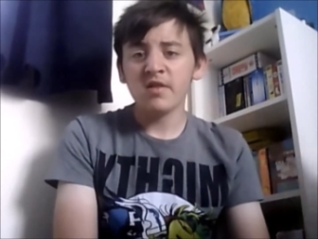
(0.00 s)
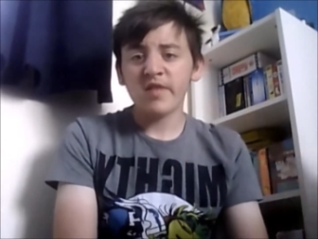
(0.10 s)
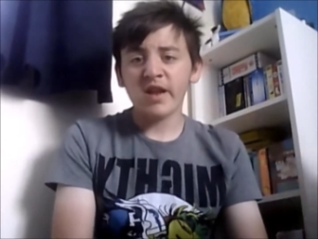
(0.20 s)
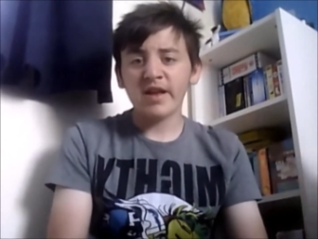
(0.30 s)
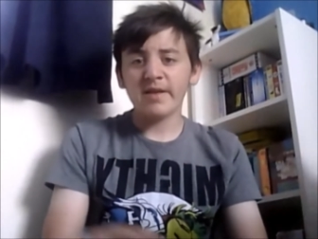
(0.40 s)

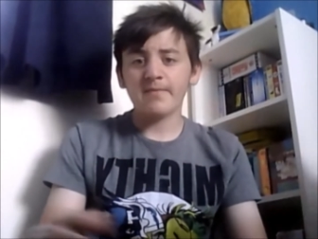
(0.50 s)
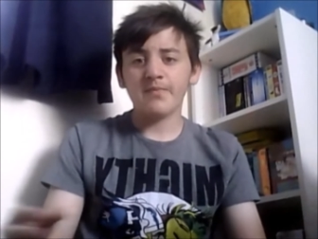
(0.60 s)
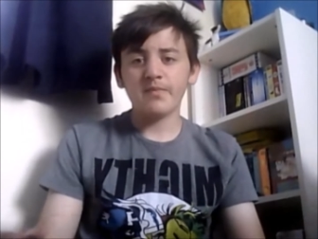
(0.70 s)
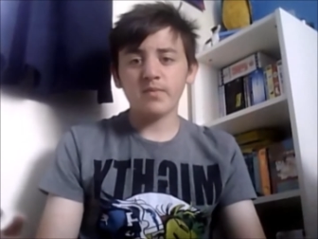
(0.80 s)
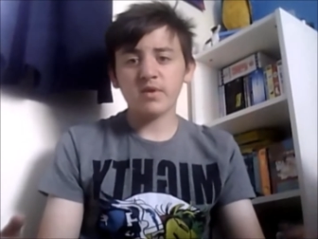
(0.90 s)
They're like,
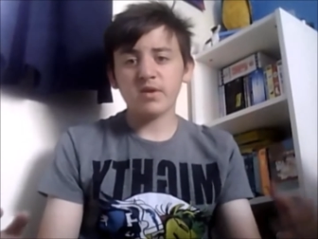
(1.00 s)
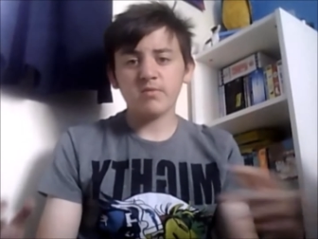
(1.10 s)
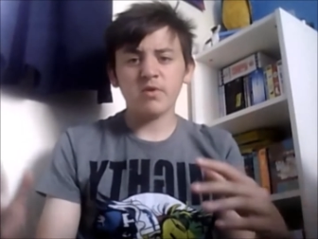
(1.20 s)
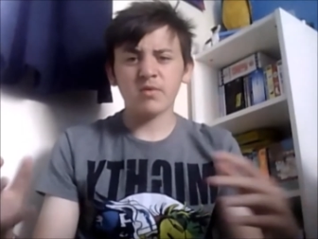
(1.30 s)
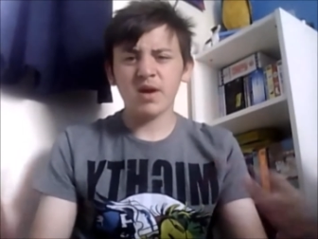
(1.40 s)

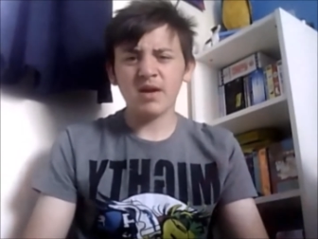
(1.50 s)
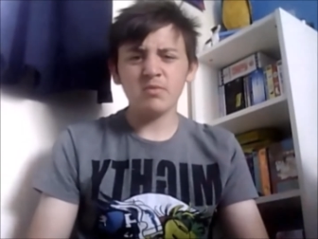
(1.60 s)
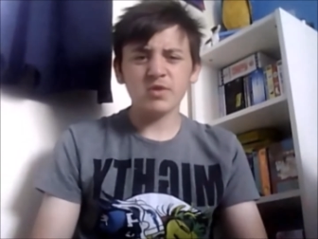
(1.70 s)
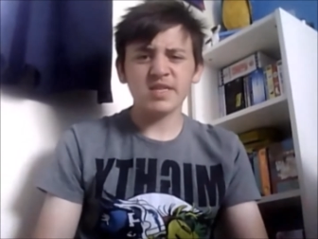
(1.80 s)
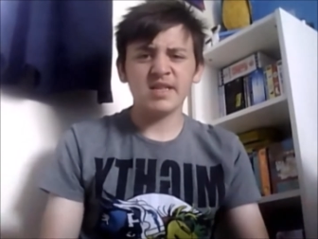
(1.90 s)
well, I'm
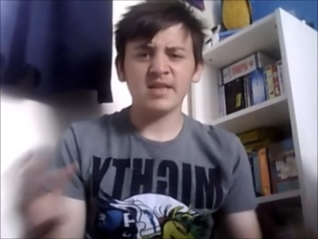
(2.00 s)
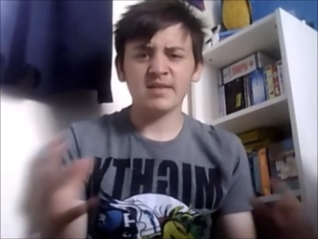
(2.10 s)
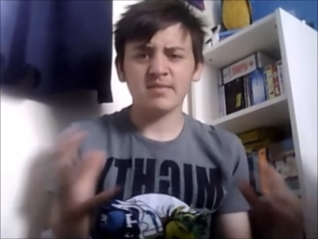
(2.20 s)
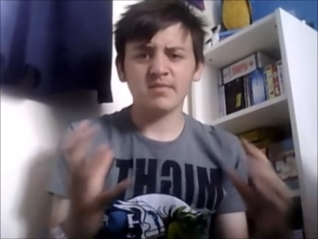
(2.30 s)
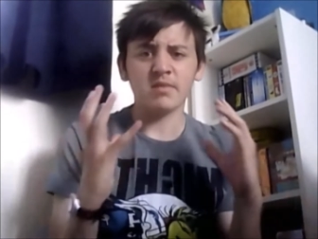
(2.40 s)
not saying they're
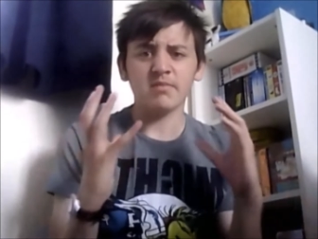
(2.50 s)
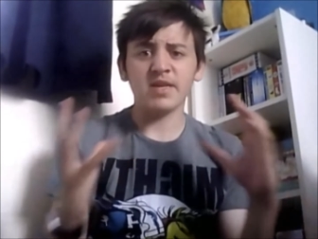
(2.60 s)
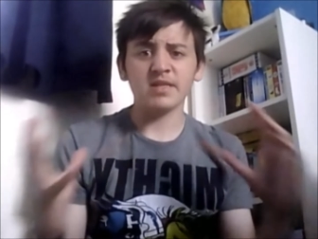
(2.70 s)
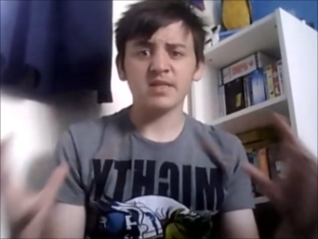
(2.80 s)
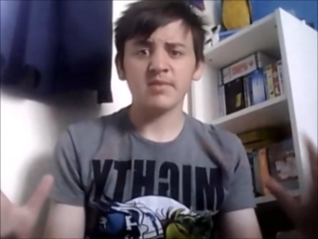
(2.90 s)

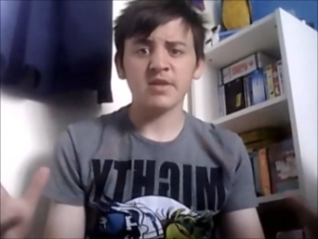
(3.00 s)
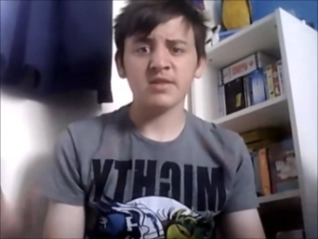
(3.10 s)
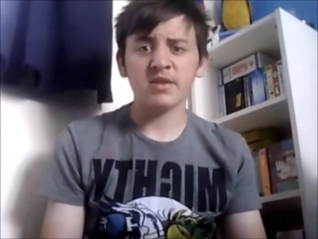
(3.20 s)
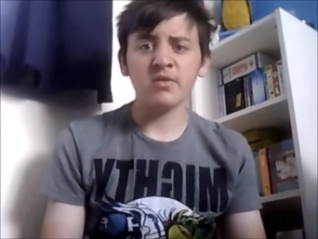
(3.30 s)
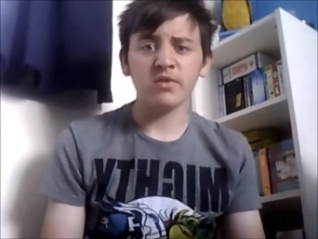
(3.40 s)
completely similar because
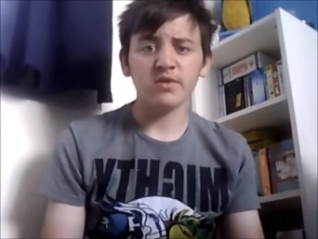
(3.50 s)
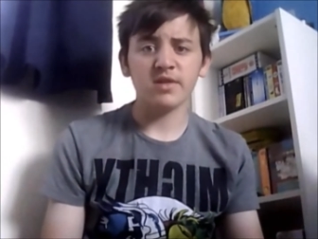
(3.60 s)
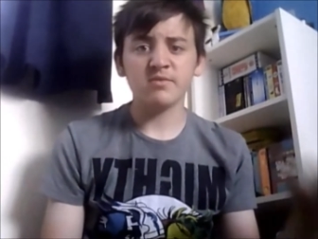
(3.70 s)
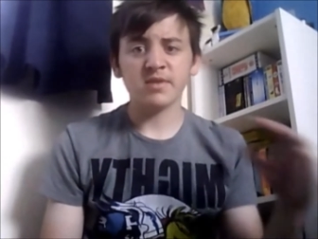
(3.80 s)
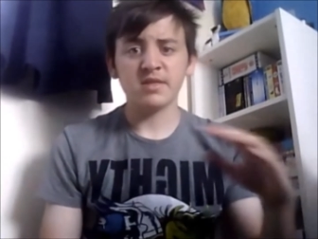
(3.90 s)
they're not.
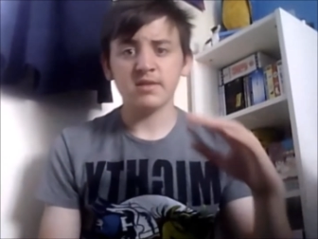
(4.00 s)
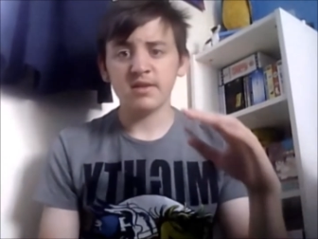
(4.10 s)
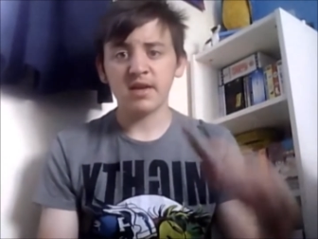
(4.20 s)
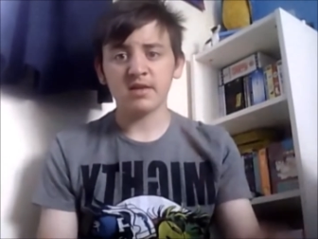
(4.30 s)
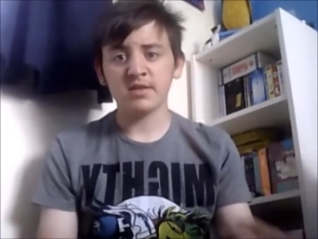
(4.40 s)
This one's
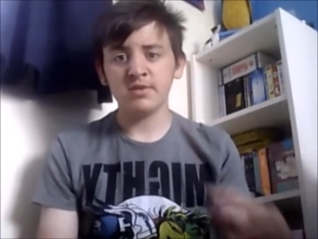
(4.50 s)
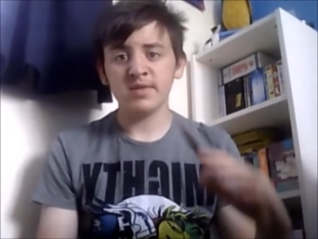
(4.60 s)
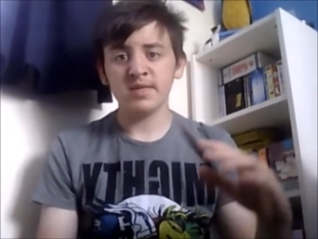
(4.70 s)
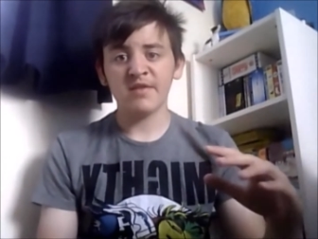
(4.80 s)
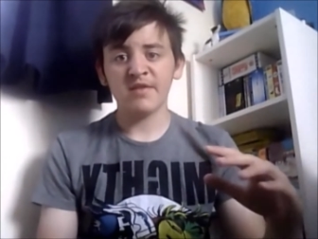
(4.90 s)
Kick-Ass 2
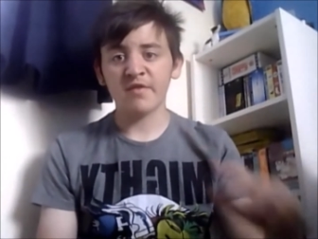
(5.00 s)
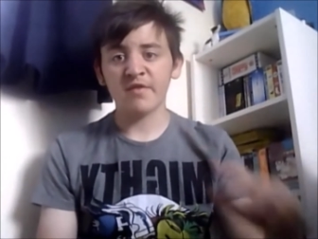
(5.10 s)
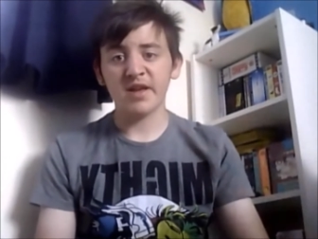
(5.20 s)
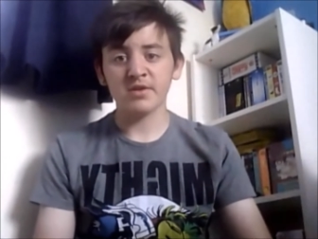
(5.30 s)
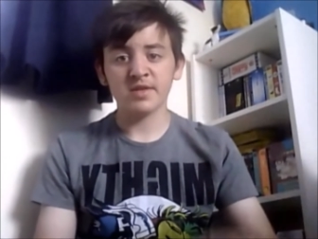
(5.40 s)
is different.
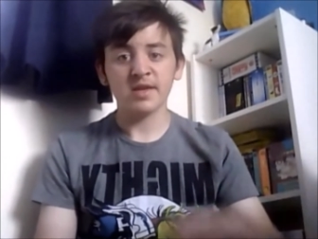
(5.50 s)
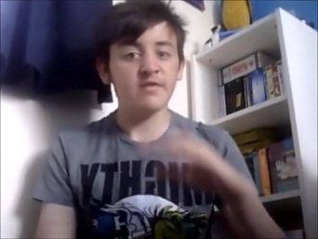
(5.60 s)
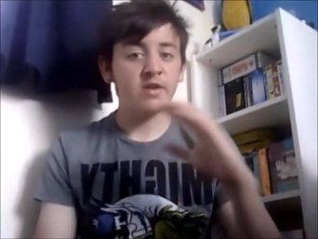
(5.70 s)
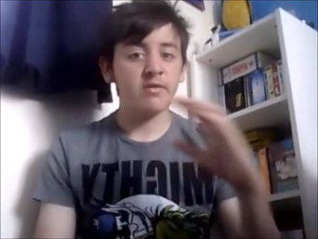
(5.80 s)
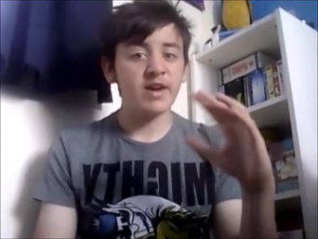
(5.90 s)
It goes in a
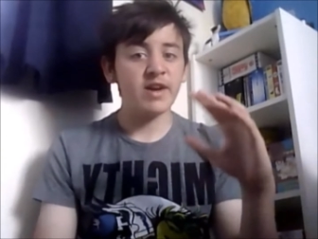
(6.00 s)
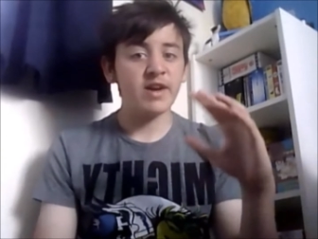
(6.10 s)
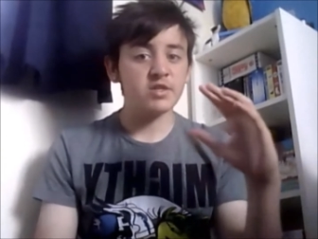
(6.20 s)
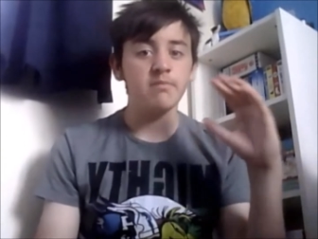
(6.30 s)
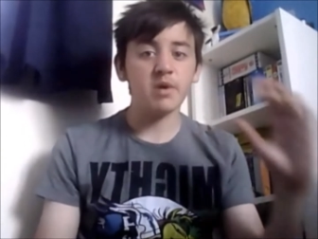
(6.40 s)
different
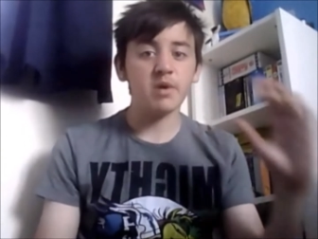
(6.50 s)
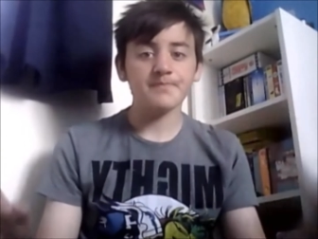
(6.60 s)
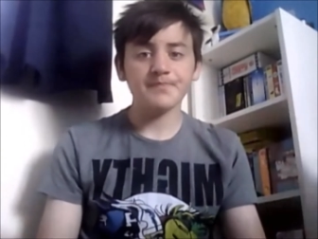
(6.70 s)
direction, but